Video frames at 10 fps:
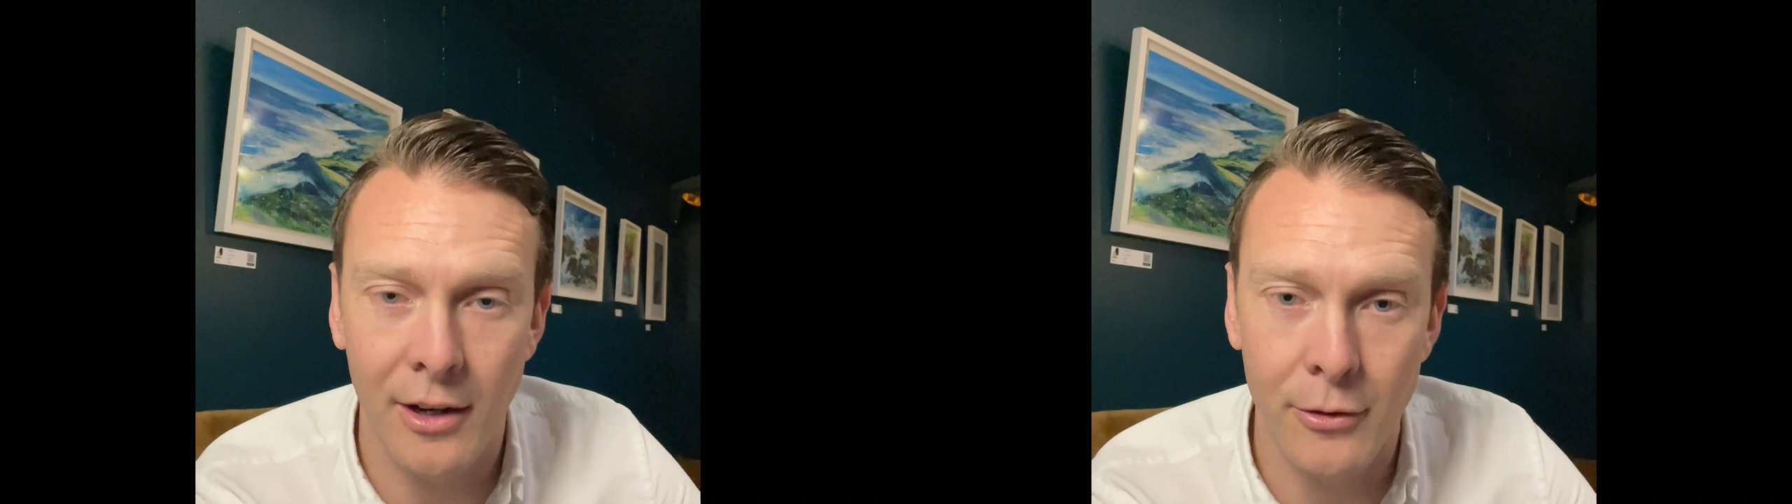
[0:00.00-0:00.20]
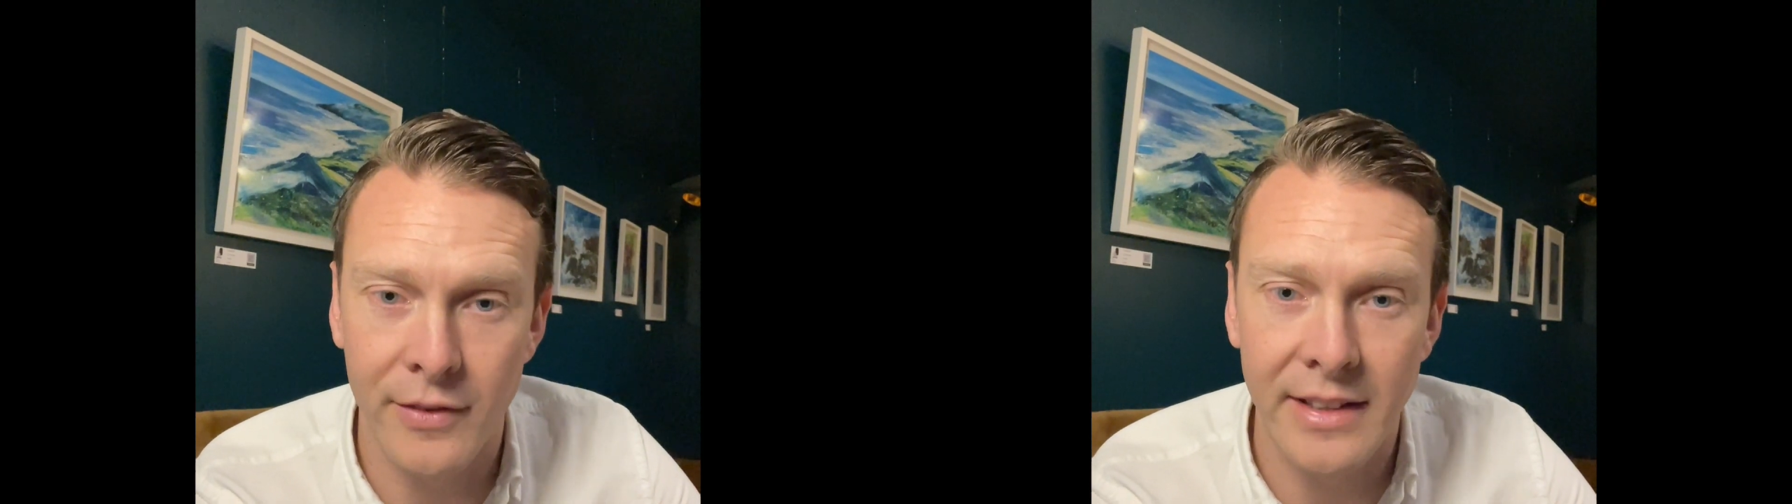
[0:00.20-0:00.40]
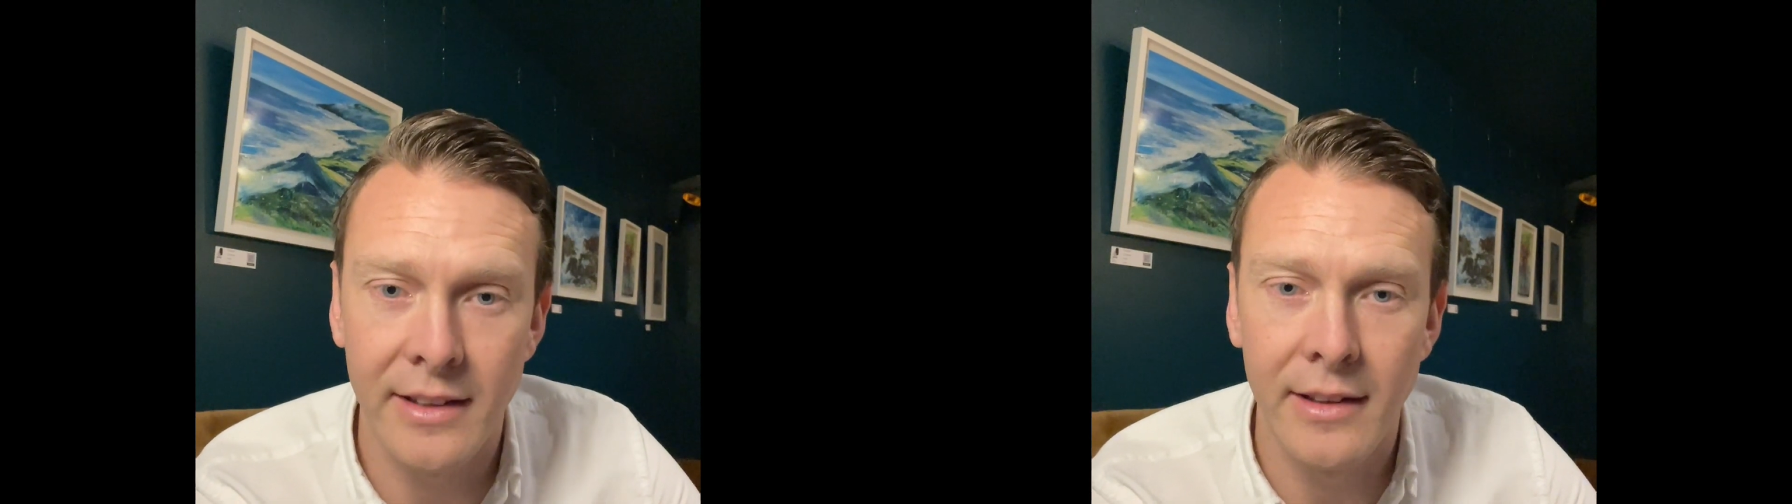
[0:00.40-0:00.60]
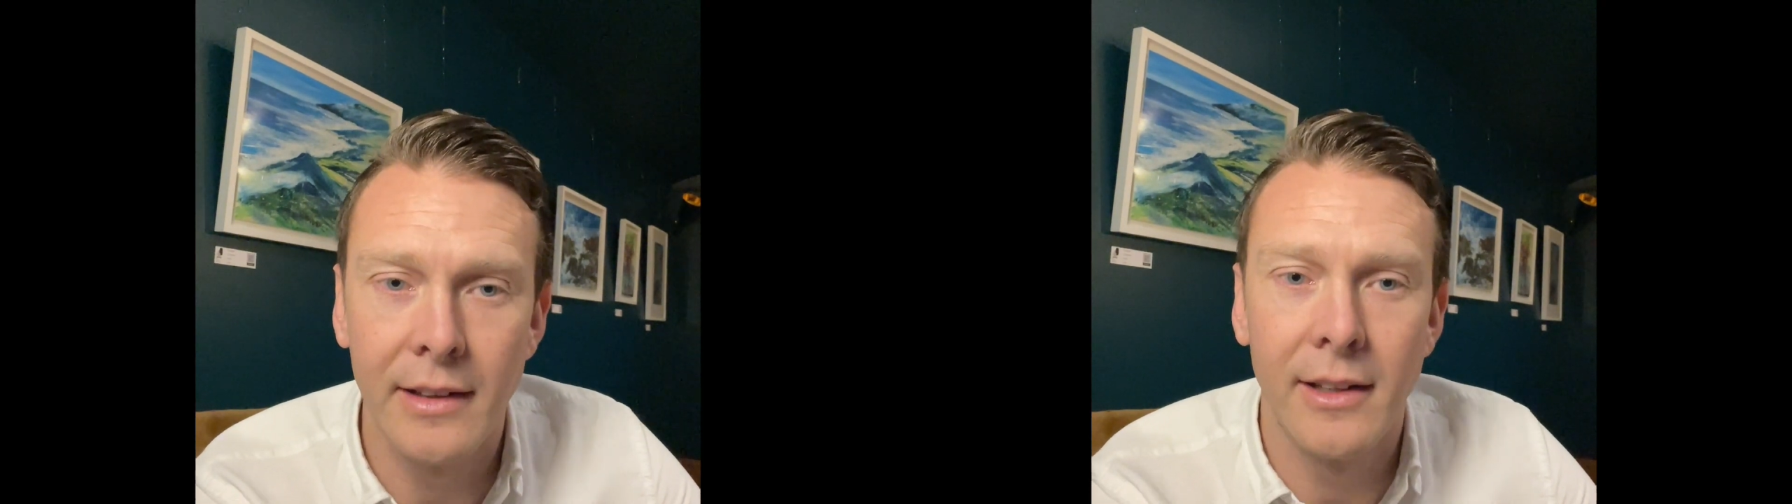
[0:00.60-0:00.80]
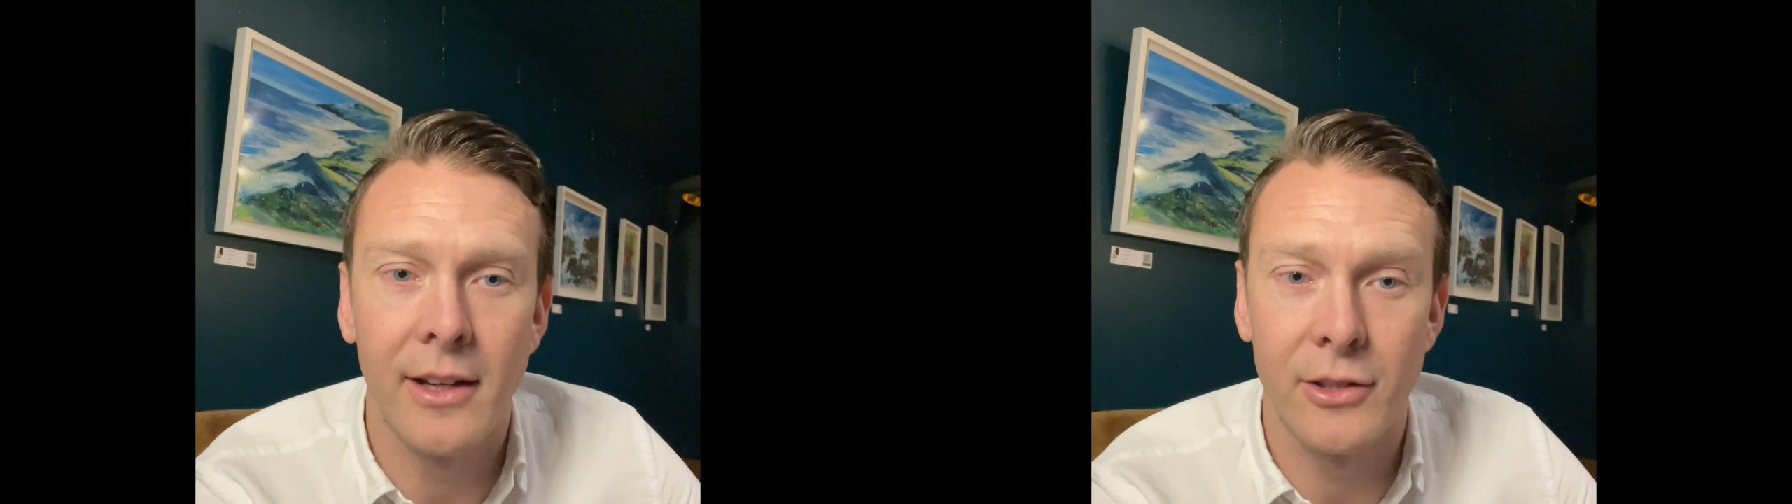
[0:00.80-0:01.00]
clothing
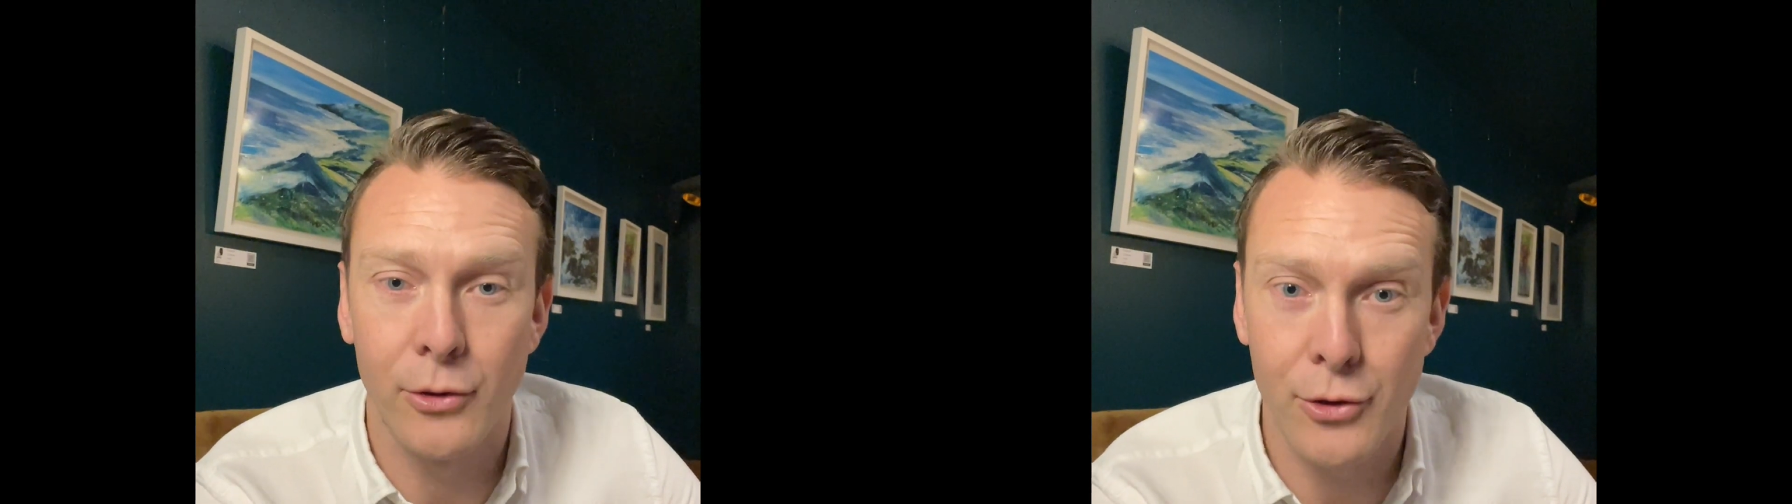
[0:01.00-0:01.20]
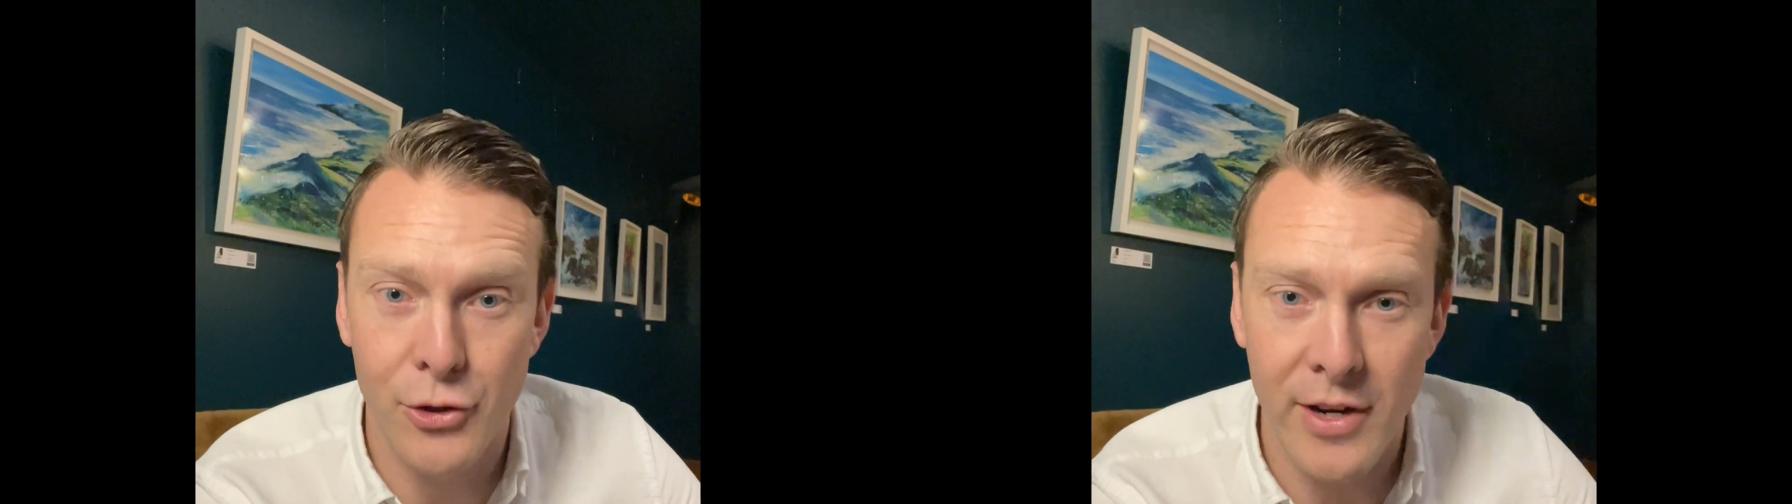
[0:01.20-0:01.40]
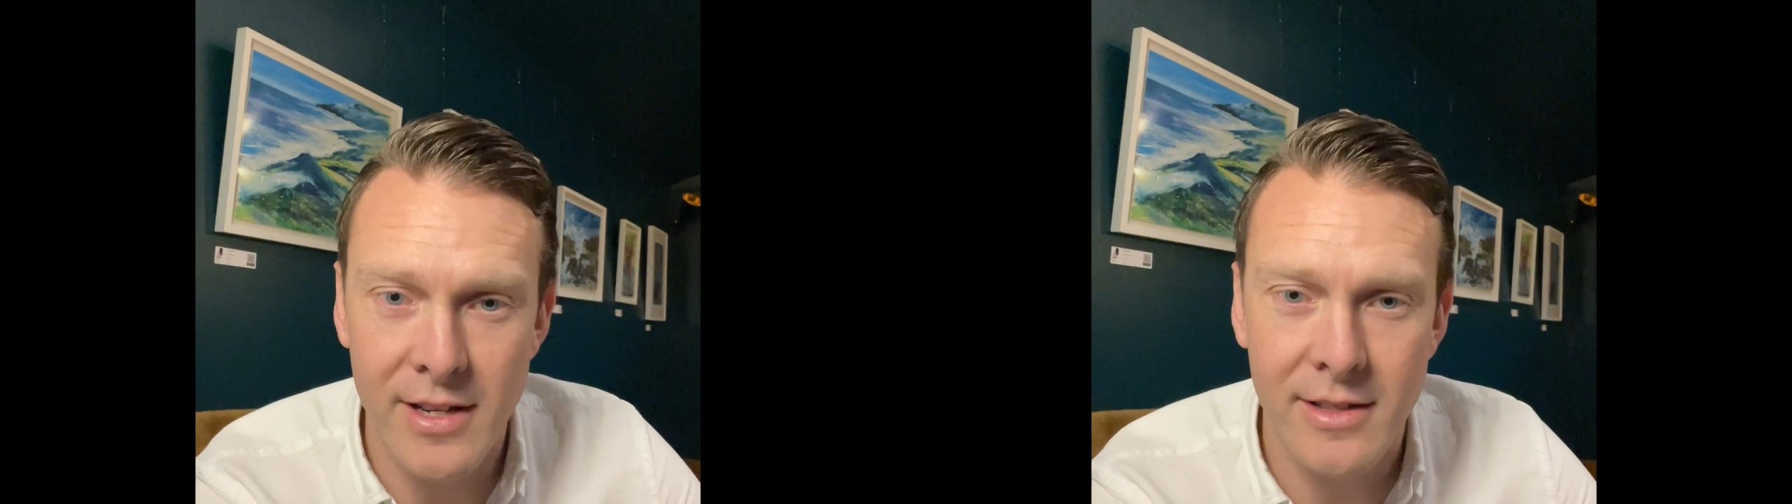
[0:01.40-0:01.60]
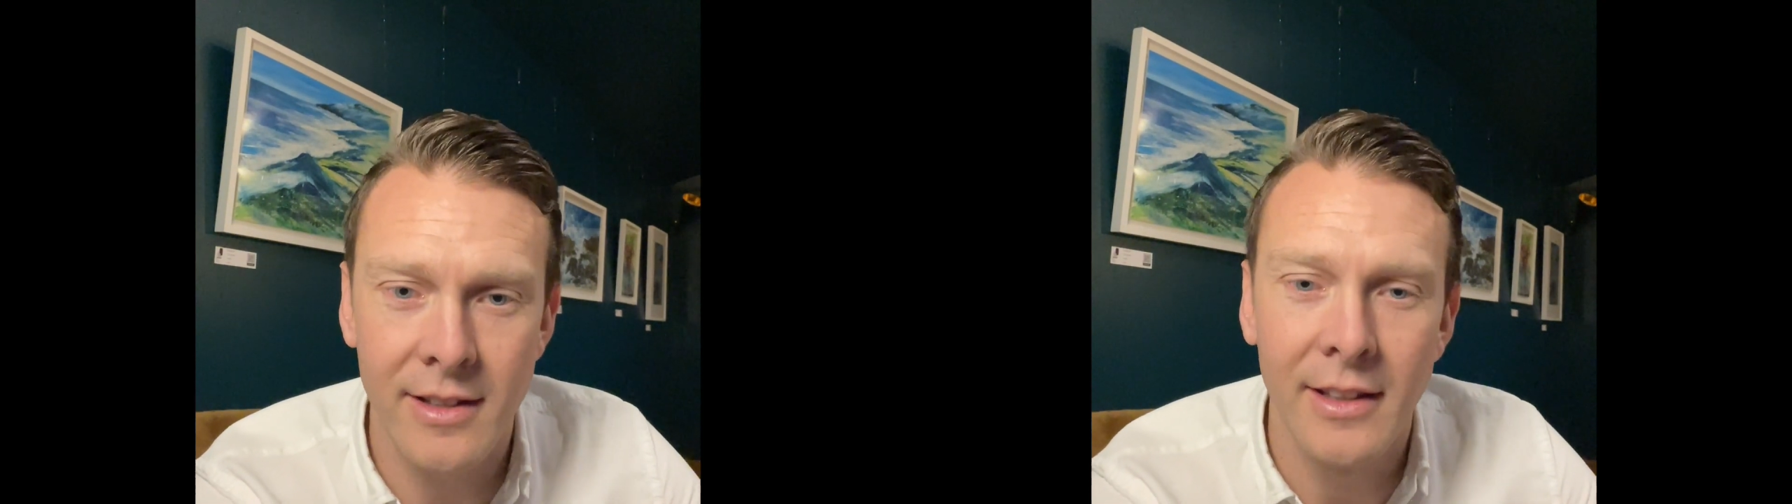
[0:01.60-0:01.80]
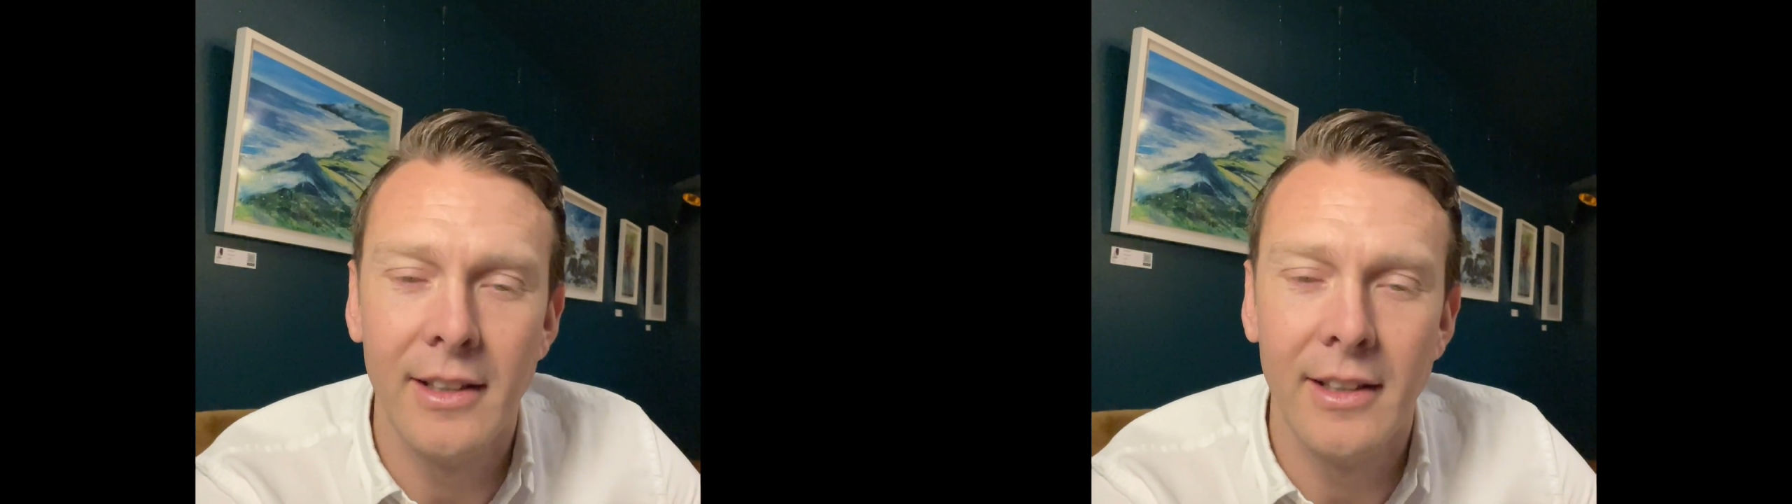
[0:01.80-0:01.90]
as long as you're dressed.